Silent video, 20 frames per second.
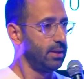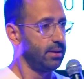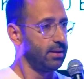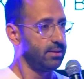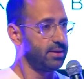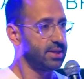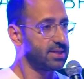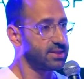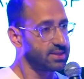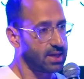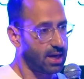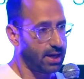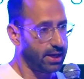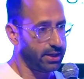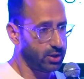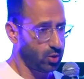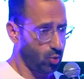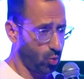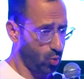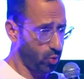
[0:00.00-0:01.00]

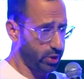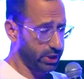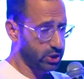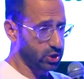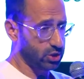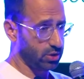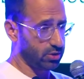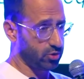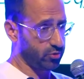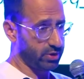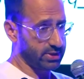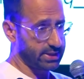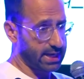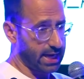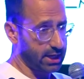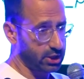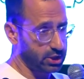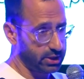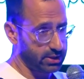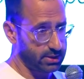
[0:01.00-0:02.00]
decide which
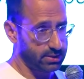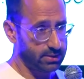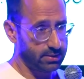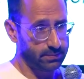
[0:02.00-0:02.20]
transactions